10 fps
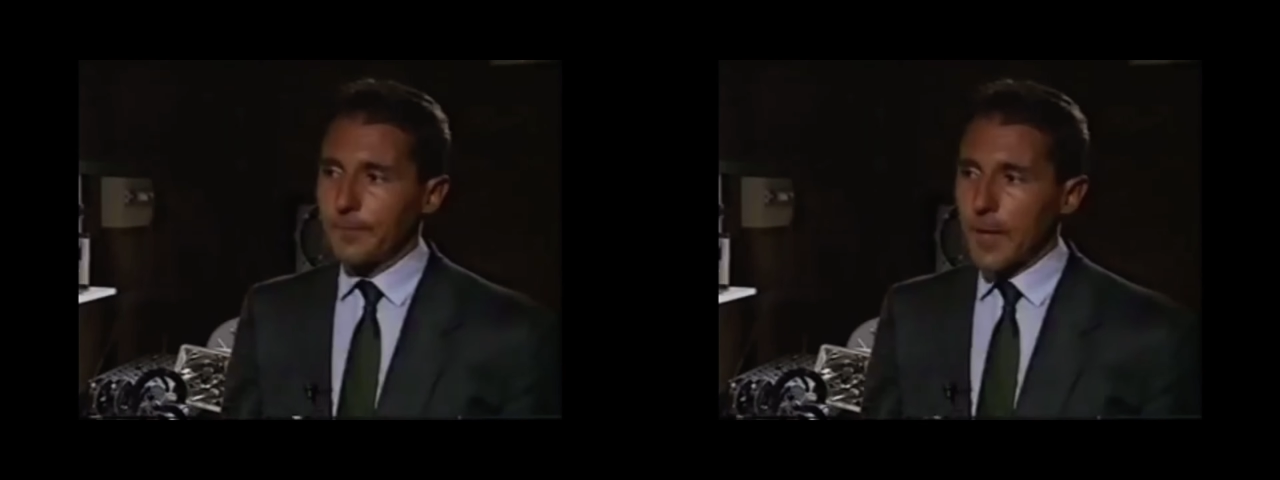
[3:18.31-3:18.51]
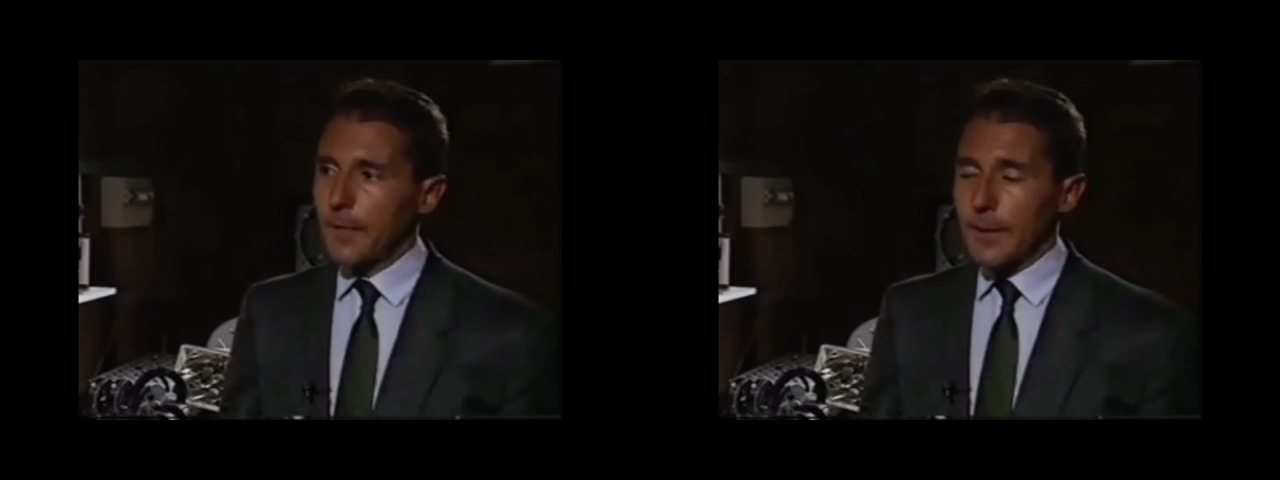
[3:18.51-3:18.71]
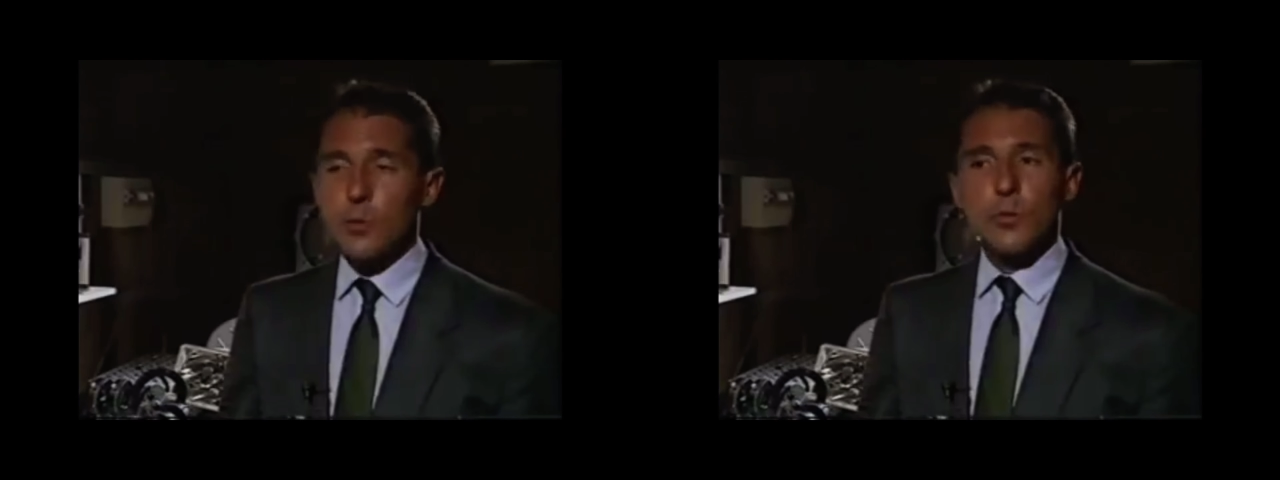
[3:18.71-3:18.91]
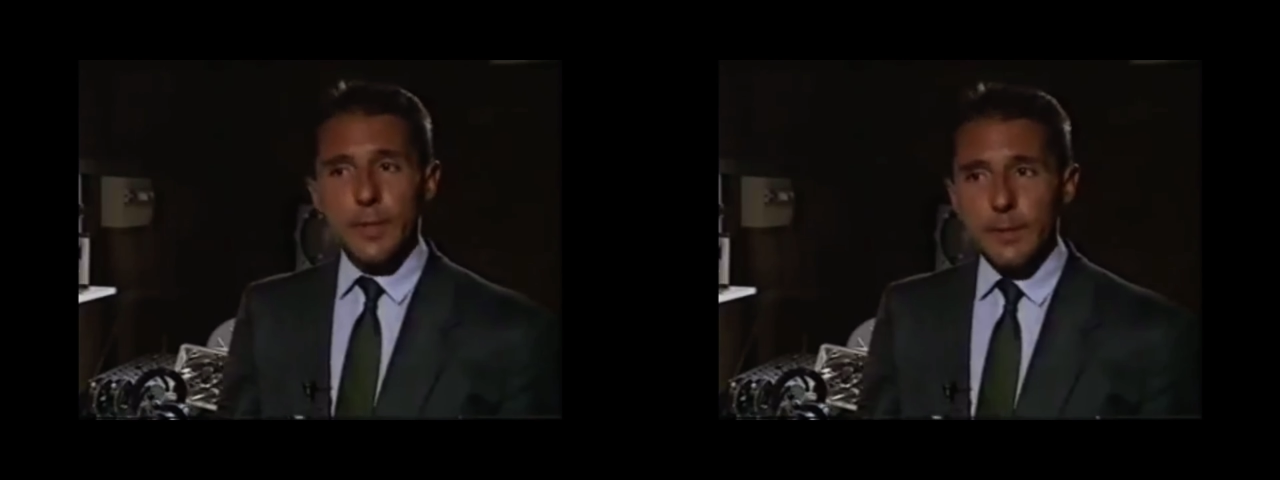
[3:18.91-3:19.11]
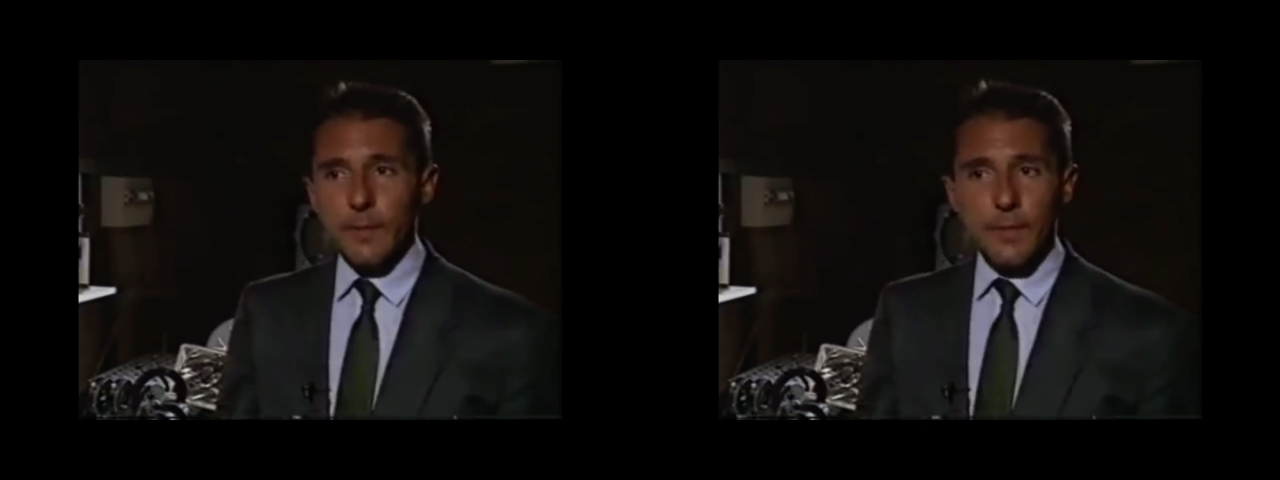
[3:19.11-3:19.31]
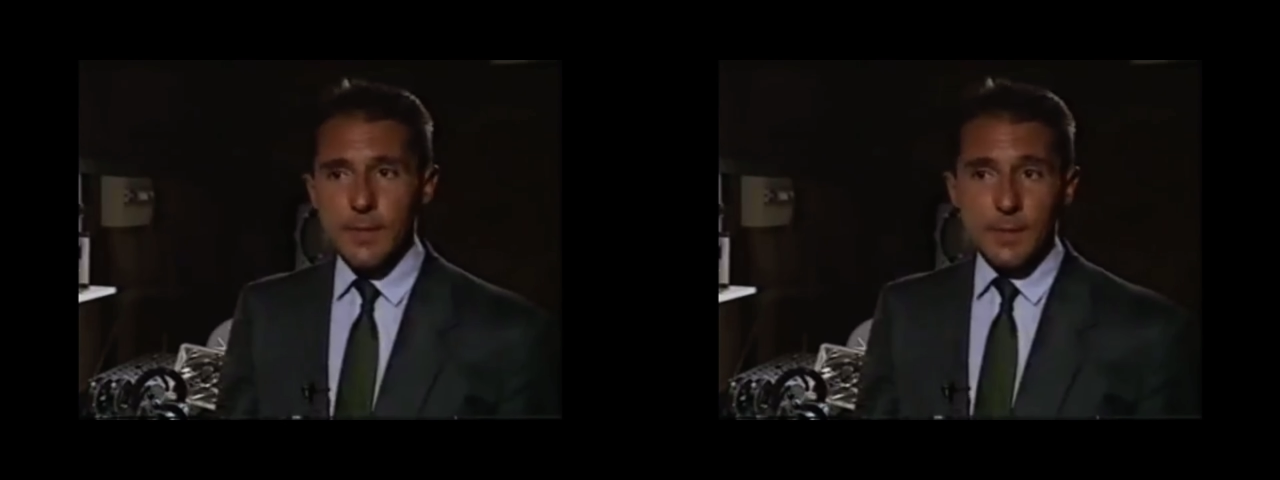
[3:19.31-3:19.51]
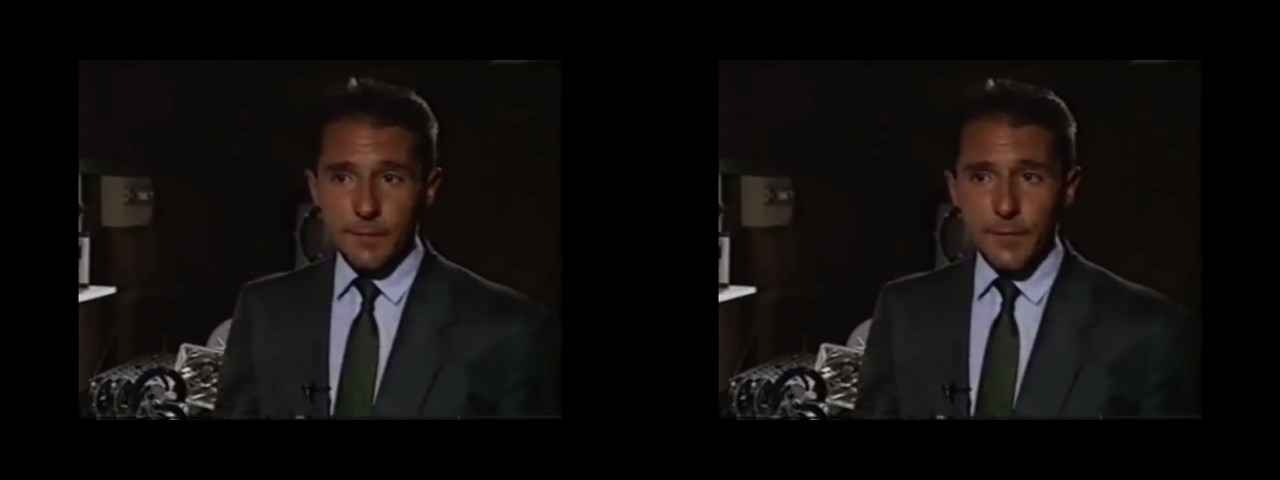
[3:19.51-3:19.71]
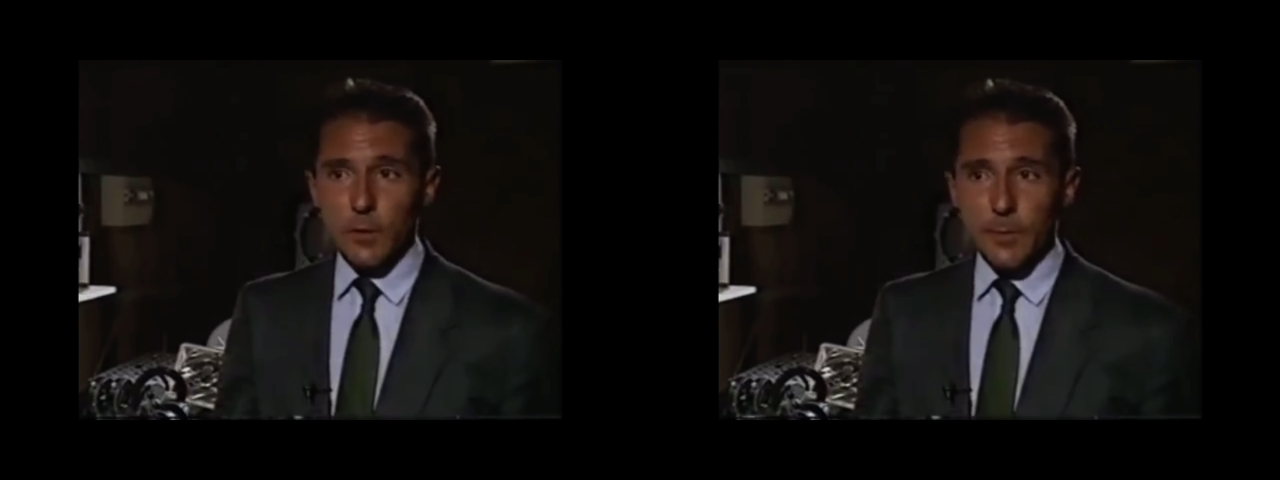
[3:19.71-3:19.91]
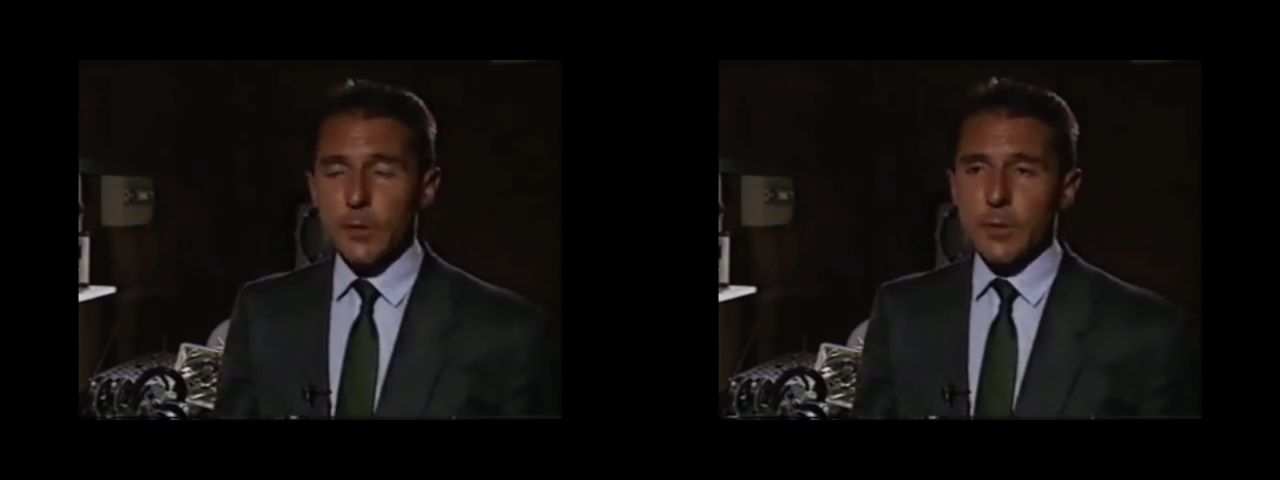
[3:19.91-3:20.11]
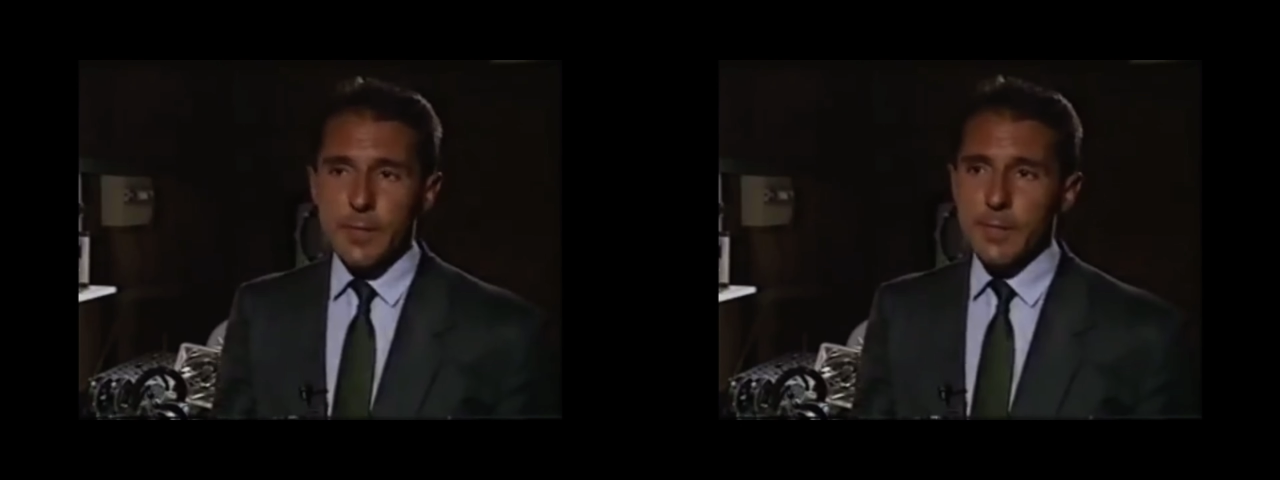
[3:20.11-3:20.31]
I think today this
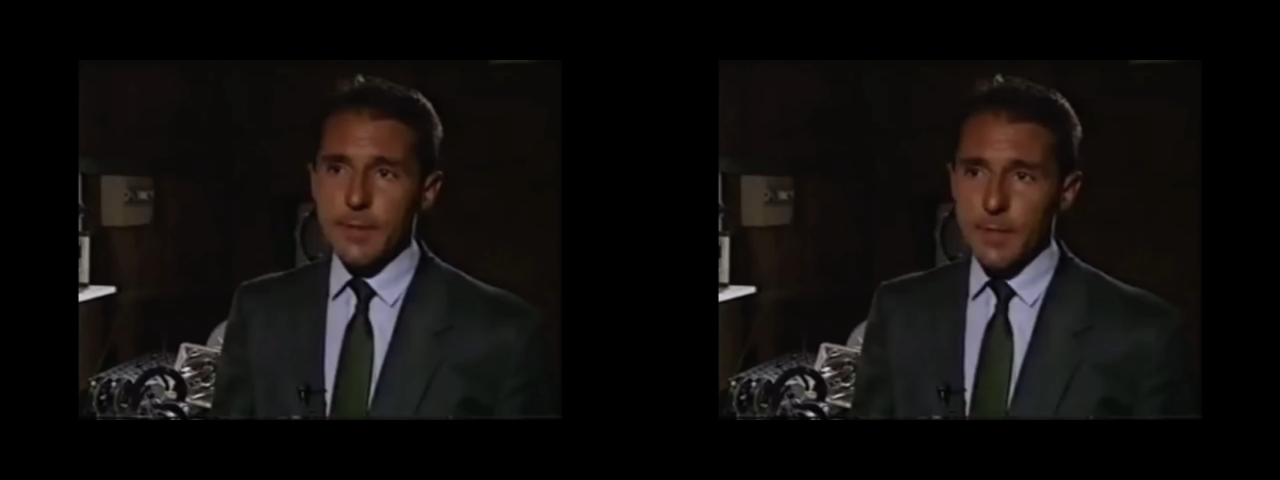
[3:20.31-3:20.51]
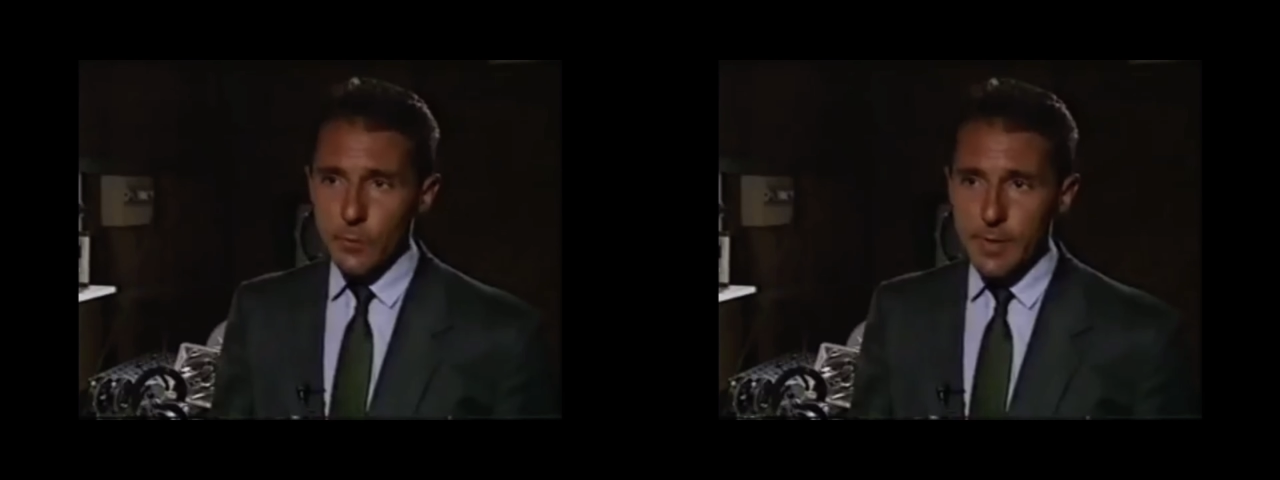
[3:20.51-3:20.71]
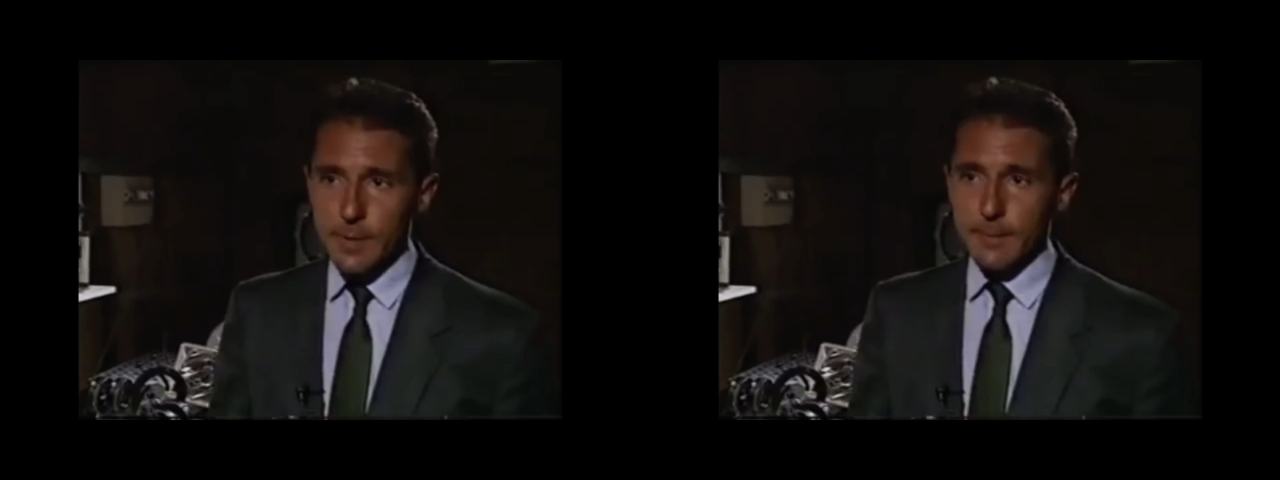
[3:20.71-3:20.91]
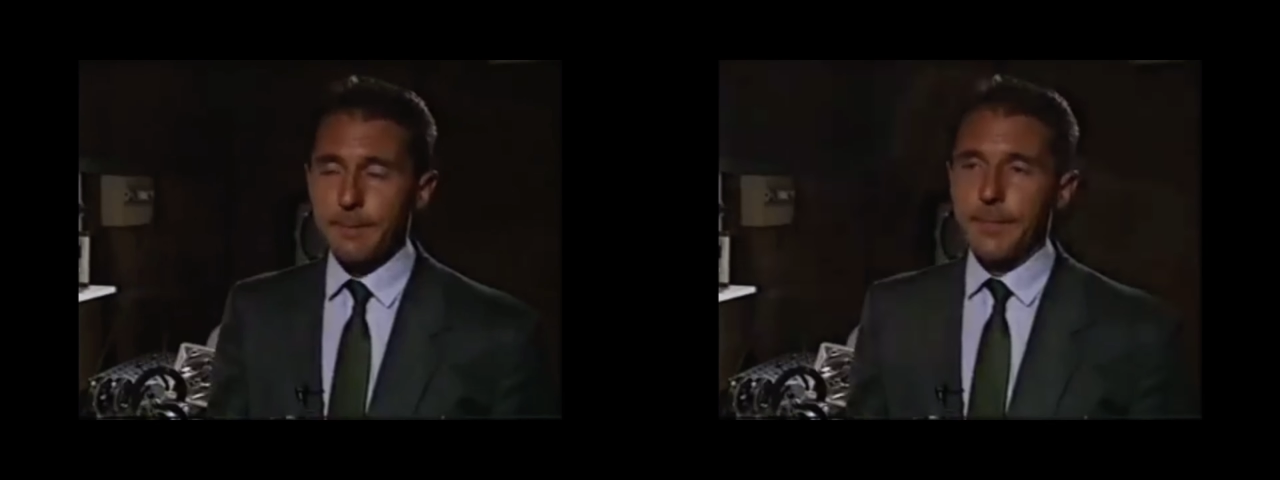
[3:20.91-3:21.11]
phenomenon is decreasing.